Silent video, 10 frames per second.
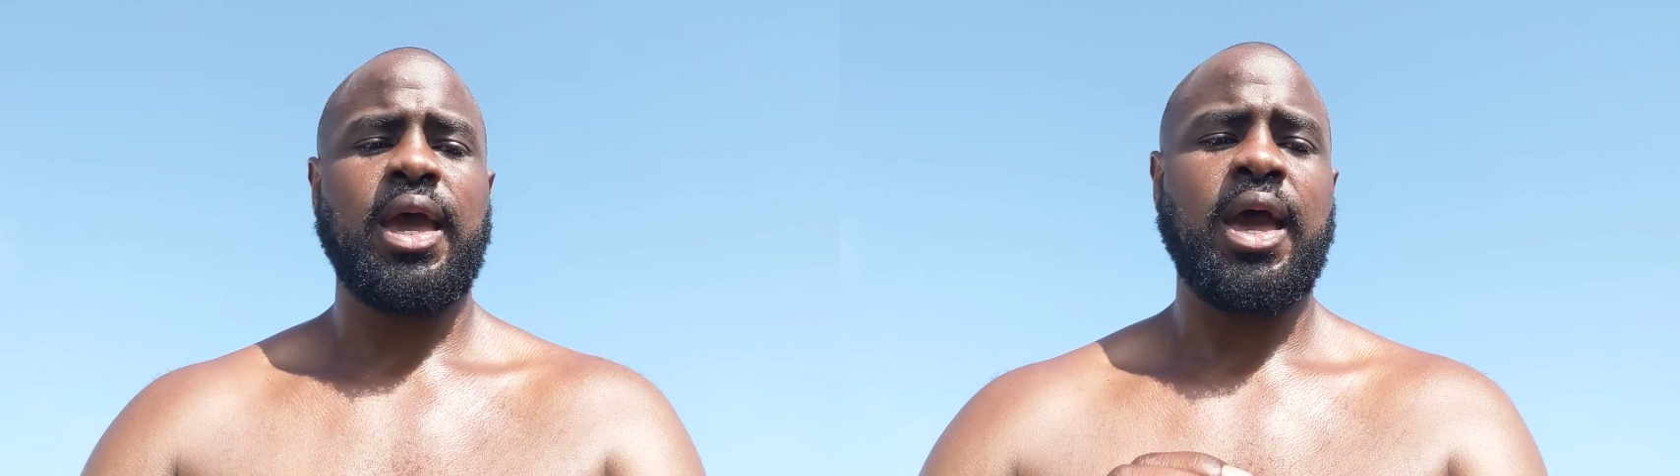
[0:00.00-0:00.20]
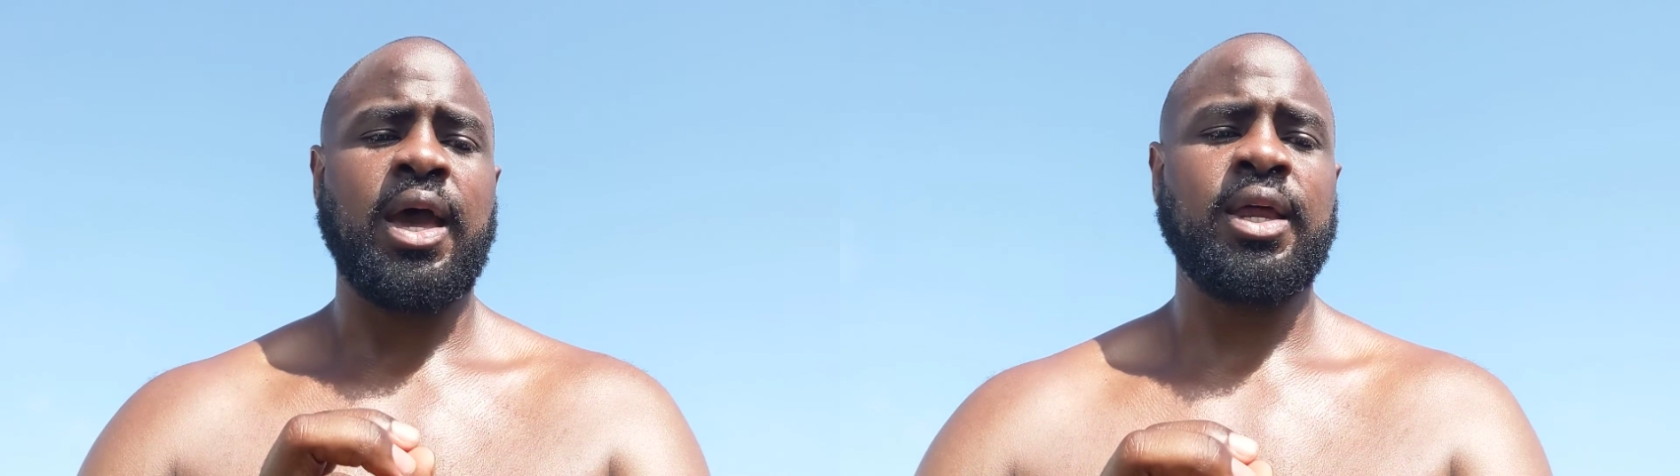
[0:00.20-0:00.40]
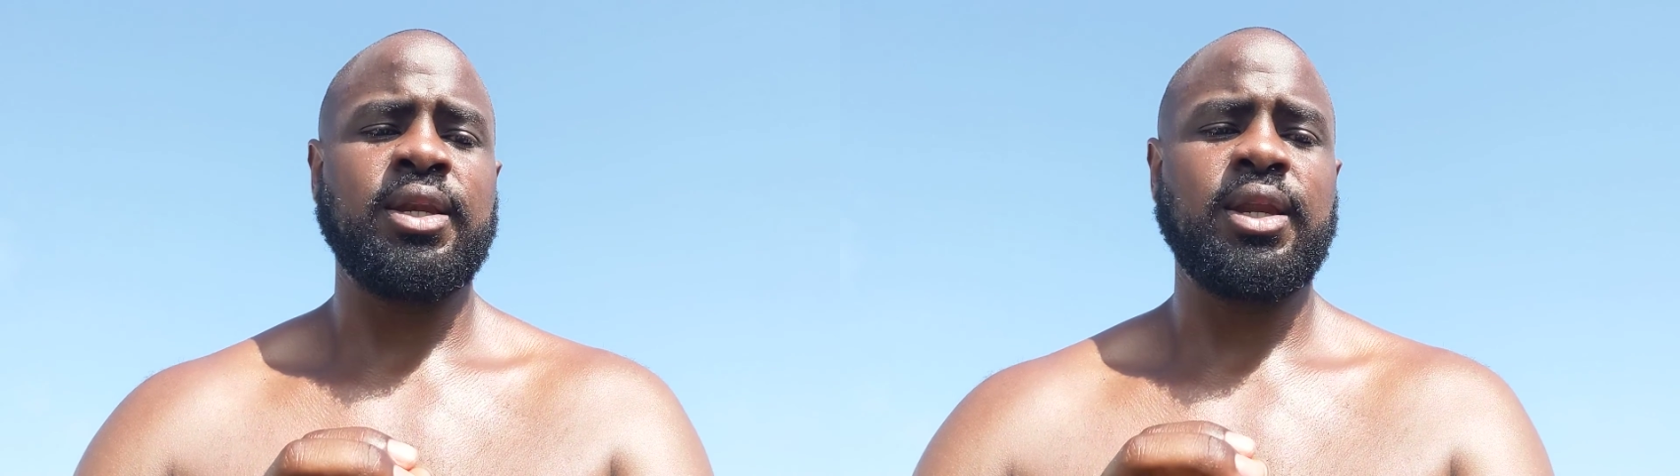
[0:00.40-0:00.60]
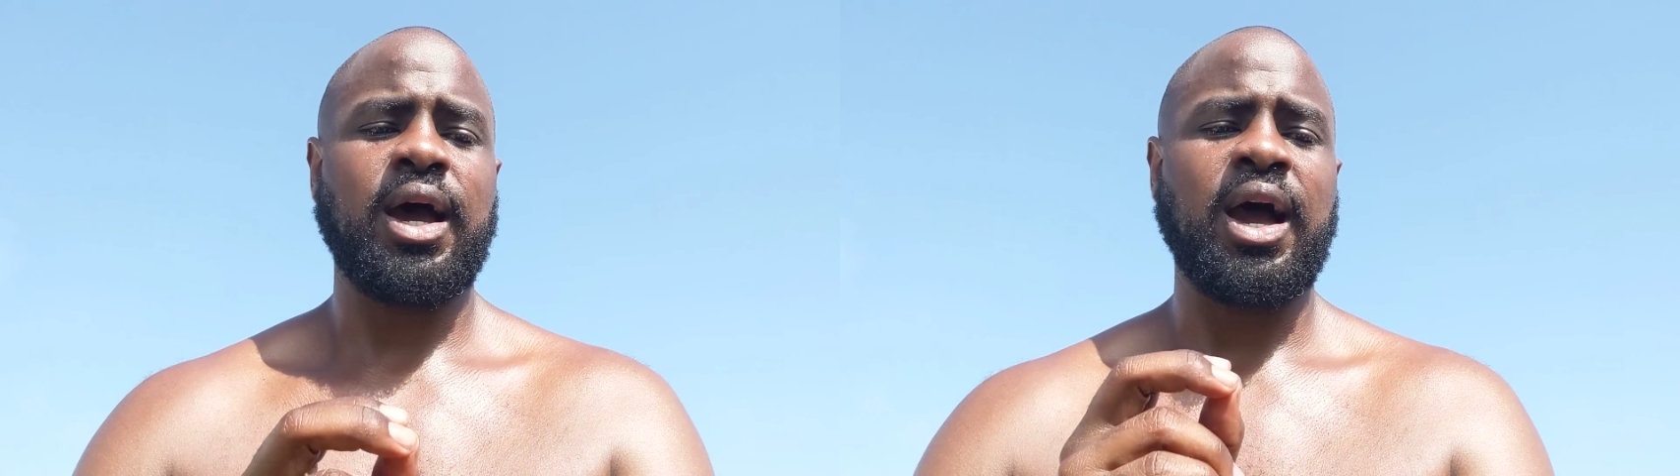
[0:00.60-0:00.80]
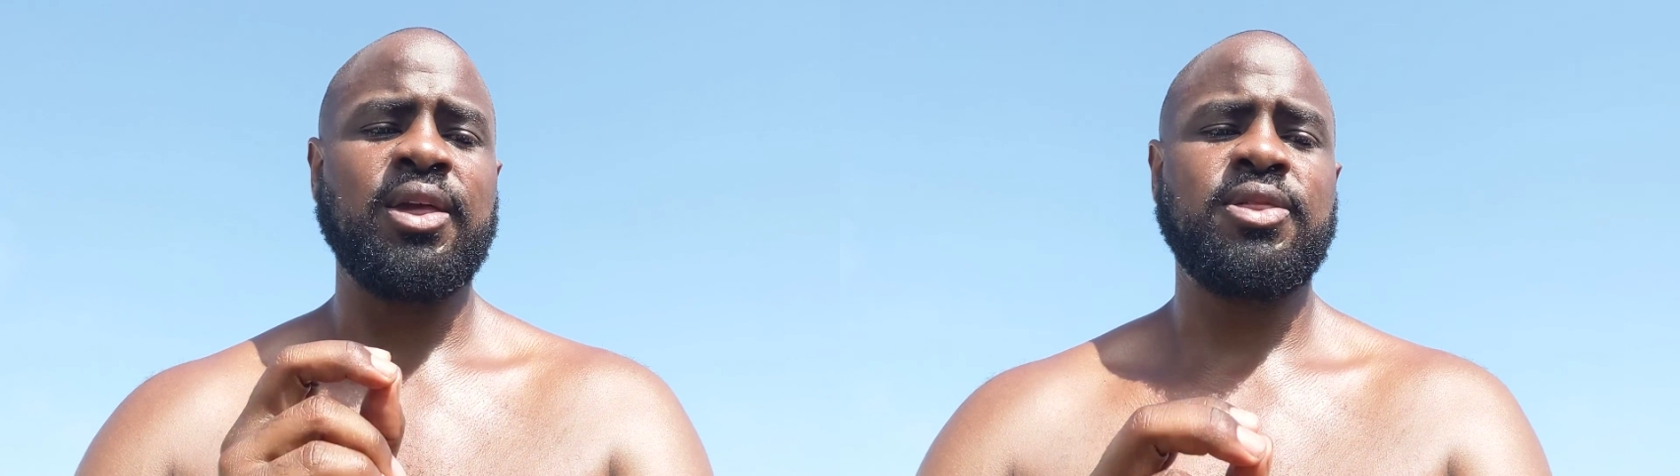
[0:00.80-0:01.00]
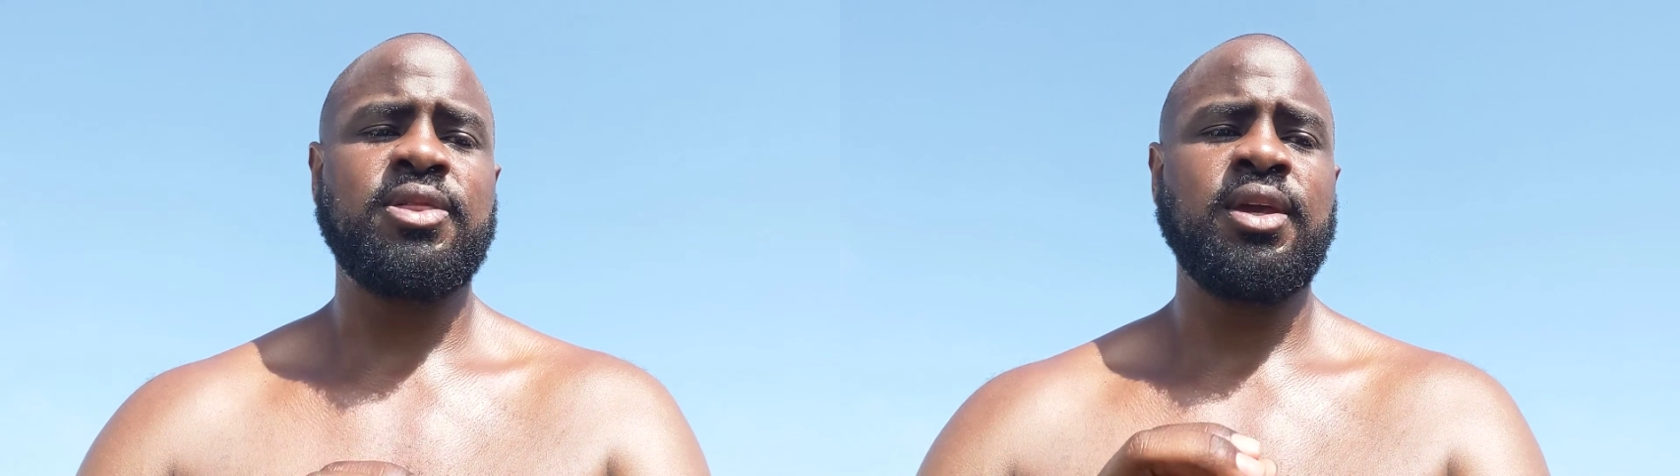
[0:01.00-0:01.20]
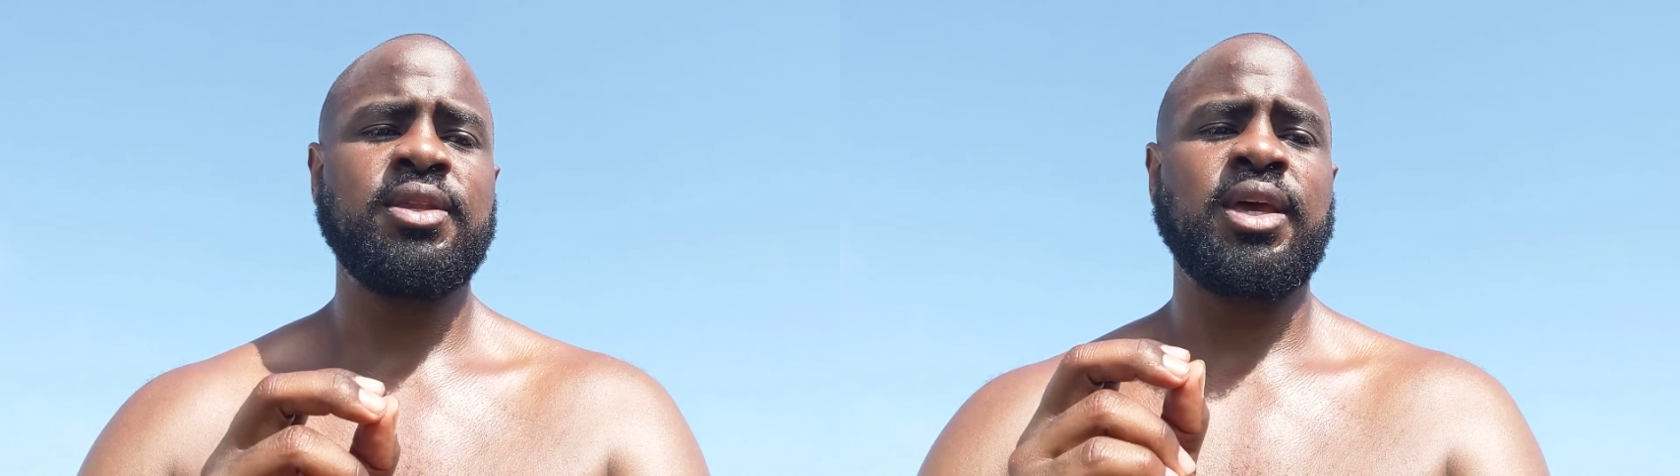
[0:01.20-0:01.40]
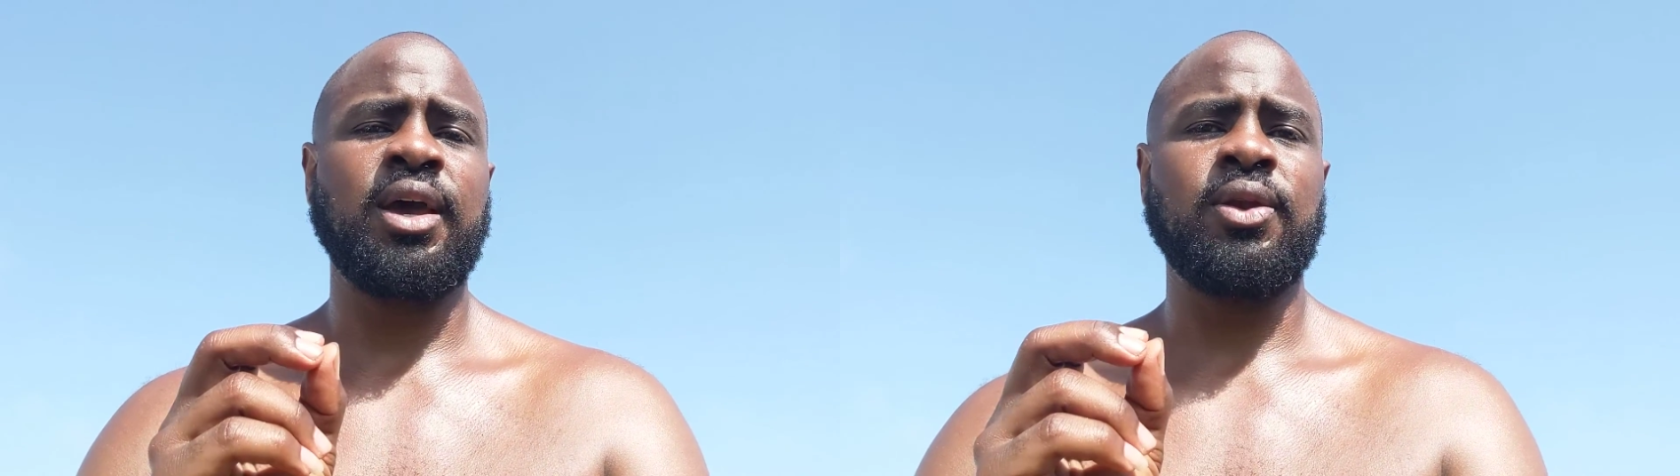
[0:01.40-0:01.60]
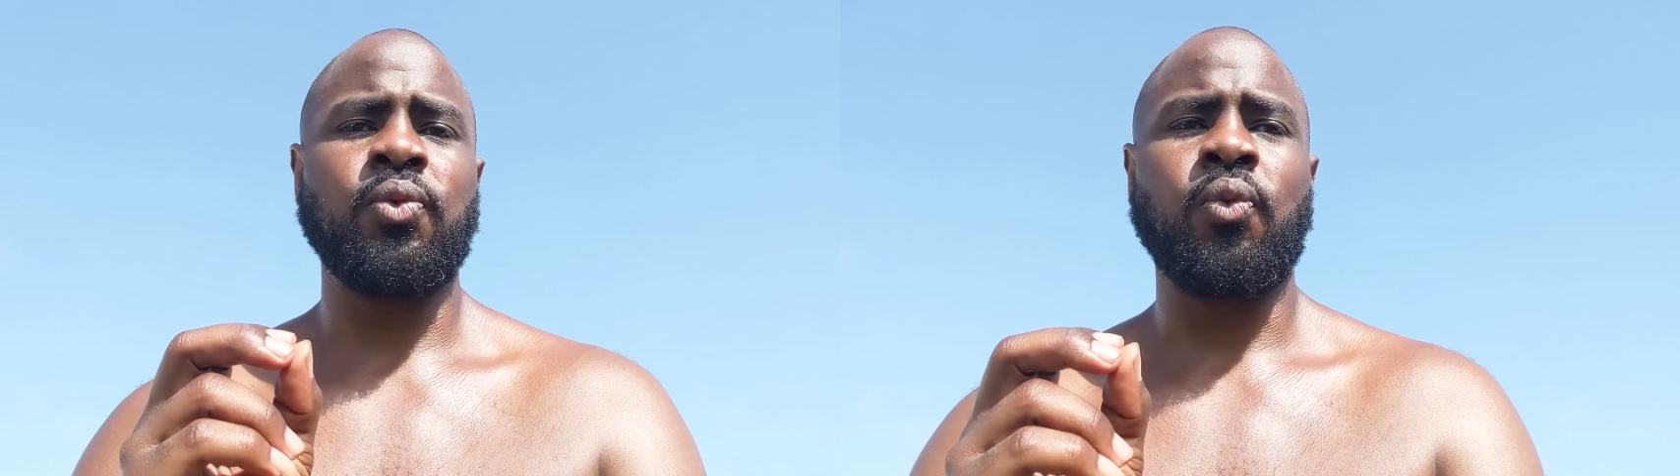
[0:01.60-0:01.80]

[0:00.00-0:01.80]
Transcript: and I think that